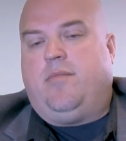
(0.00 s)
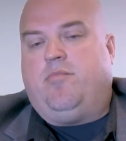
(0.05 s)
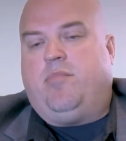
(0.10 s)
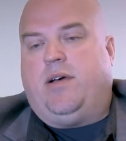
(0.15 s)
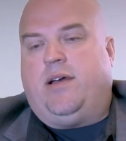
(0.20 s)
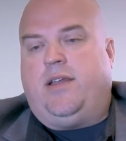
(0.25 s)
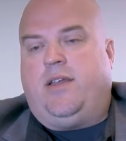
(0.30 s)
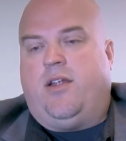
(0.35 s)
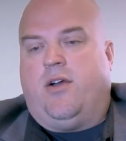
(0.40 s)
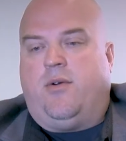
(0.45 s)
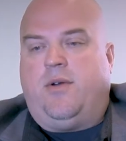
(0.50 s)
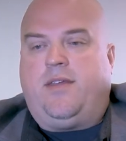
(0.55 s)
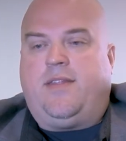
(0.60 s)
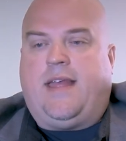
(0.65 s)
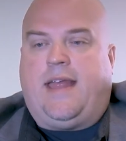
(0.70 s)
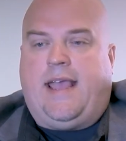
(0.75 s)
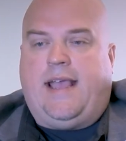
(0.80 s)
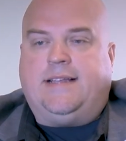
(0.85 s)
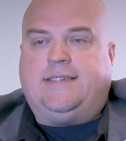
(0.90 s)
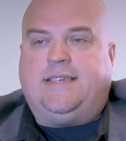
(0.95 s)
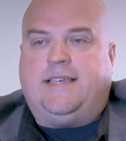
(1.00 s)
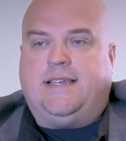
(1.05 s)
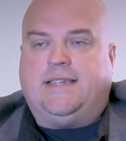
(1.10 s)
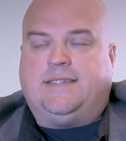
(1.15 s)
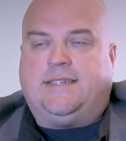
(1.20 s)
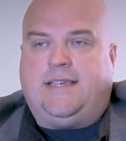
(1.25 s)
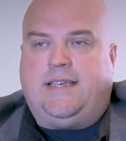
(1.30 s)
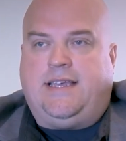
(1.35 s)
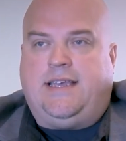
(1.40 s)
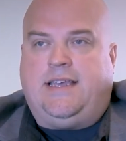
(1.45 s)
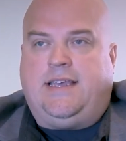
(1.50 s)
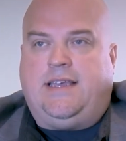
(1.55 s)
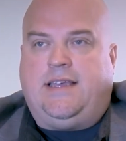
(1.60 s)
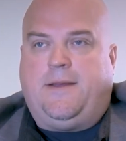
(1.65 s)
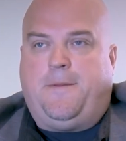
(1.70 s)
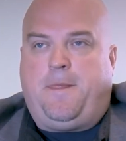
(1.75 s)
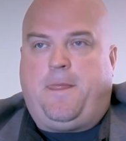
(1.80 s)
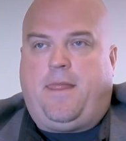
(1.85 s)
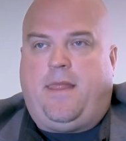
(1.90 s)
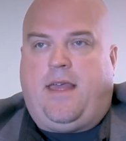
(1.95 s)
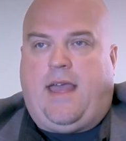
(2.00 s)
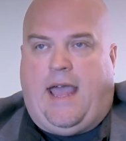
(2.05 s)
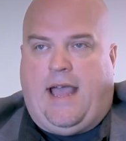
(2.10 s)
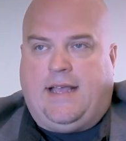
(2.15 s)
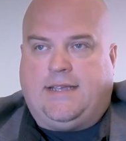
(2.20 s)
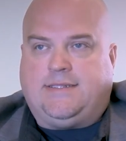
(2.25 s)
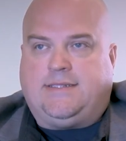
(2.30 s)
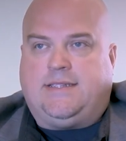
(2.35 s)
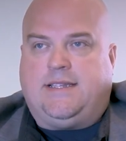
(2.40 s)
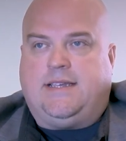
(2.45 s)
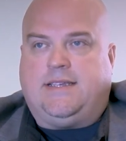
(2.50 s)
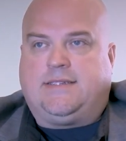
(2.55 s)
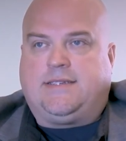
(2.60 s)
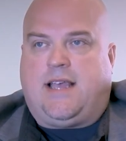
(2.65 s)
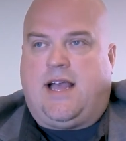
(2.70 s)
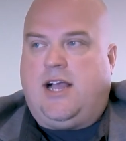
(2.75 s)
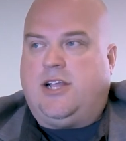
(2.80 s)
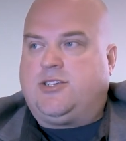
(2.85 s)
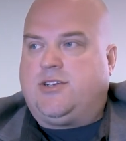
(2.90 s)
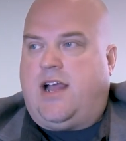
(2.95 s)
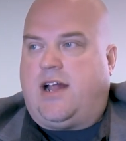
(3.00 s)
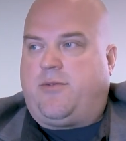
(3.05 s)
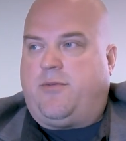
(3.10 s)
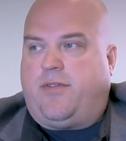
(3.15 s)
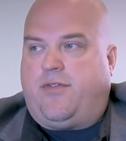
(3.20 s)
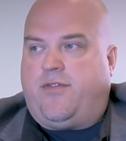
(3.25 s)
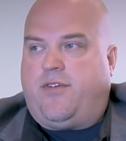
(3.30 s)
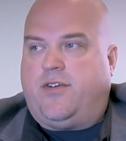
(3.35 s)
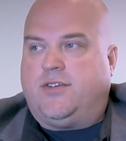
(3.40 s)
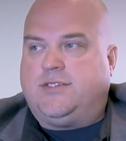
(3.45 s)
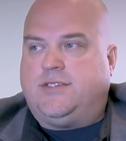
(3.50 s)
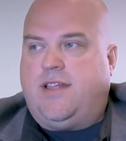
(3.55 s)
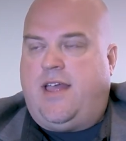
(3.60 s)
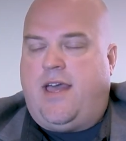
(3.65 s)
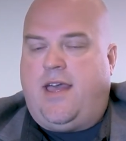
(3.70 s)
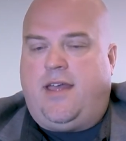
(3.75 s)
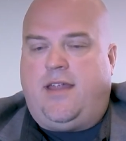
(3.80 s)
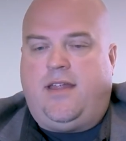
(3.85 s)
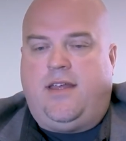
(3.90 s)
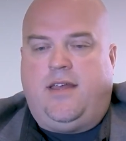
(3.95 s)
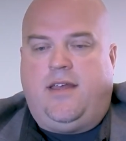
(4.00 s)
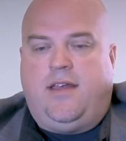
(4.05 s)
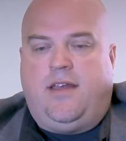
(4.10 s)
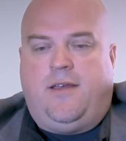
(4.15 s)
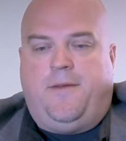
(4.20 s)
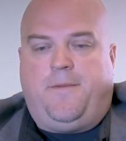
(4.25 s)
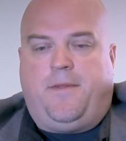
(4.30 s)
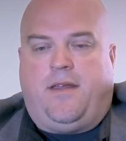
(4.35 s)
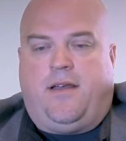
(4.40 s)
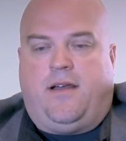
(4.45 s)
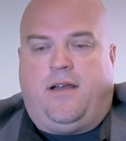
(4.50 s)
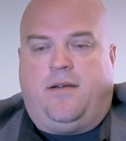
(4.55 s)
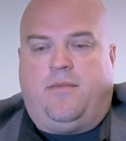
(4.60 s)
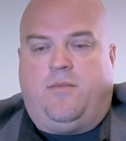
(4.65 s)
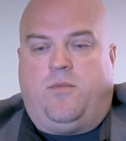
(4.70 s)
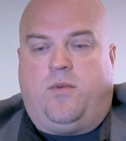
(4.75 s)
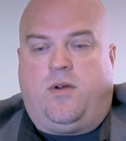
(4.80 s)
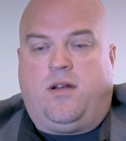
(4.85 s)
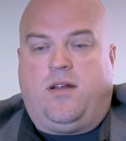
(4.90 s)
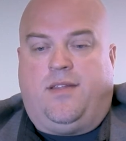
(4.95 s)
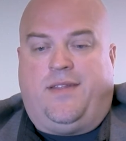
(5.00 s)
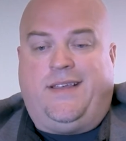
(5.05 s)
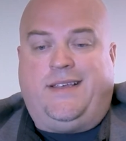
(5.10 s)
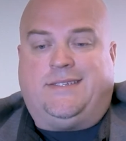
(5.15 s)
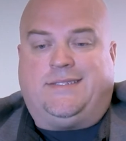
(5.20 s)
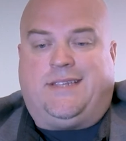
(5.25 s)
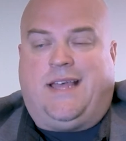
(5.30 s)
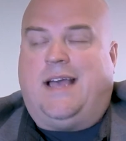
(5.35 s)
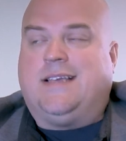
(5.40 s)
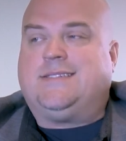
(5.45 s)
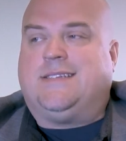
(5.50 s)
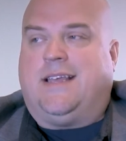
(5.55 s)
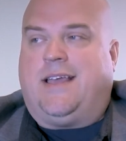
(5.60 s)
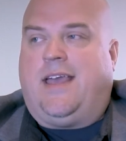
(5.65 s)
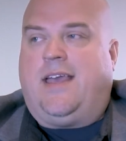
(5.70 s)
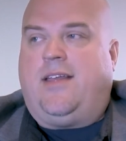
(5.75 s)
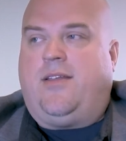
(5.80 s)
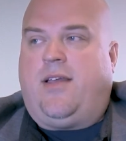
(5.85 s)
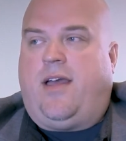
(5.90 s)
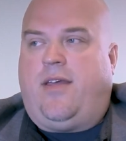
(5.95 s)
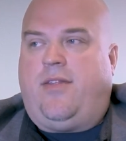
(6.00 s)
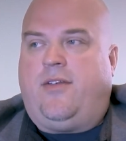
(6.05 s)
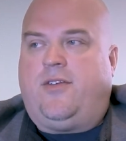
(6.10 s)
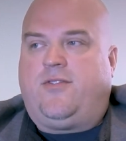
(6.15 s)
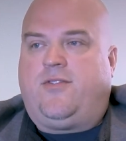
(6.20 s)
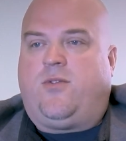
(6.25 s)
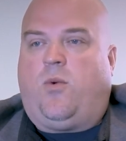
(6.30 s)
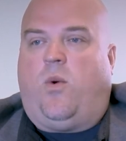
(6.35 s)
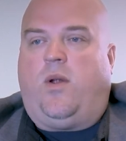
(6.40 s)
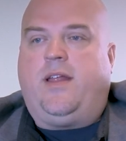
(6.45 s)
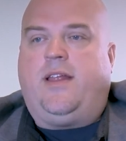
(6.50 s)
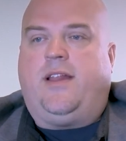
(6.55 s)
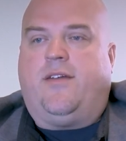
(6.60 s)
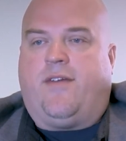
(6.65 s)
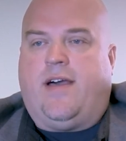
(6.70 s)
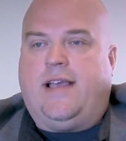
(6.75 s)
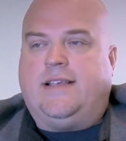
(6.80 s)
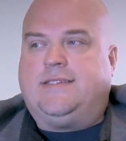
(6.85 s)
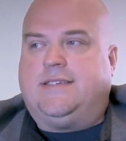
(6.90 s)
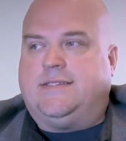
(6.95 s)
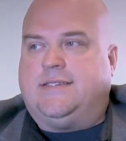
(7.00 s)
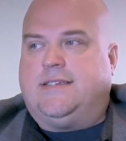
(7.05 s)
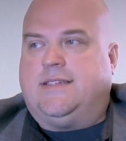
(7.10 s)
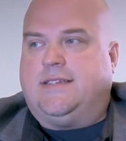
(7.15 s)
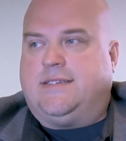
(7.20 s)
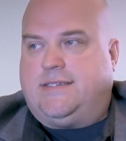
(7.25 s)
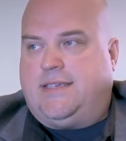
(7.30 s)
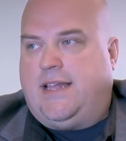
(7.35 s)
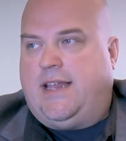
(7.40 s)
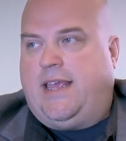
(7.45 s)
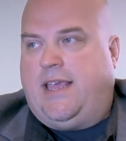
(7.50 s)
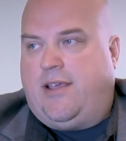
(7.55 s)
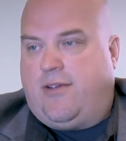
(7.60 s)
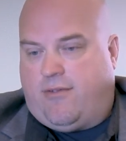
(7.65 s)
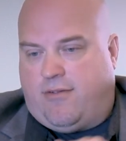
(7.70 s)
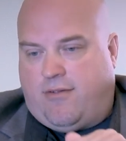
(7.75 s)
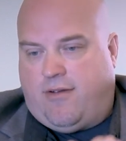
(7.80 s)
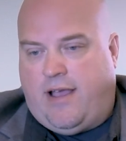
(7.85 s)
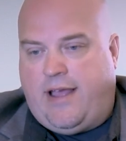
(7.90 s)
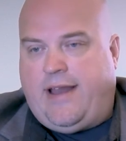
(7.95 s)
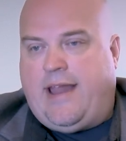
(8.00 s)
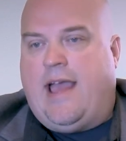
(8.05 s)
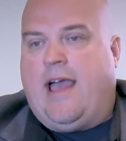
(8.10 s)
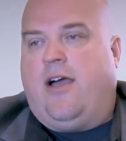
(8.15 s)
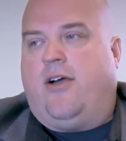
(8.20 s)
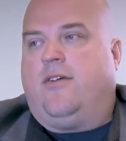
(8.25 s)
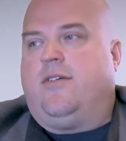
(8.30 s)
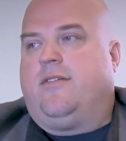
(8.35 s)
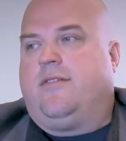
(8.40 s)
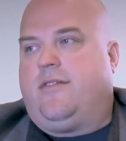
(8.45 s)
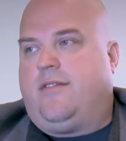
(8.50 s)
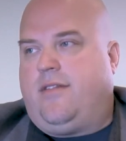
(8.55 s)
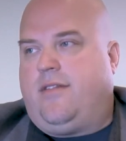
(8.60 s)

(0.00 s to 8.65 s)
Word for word: but knowing that AT&T has this contract with FirstNet um, we're at least testing it. Uh, there's 20 devices in the city right now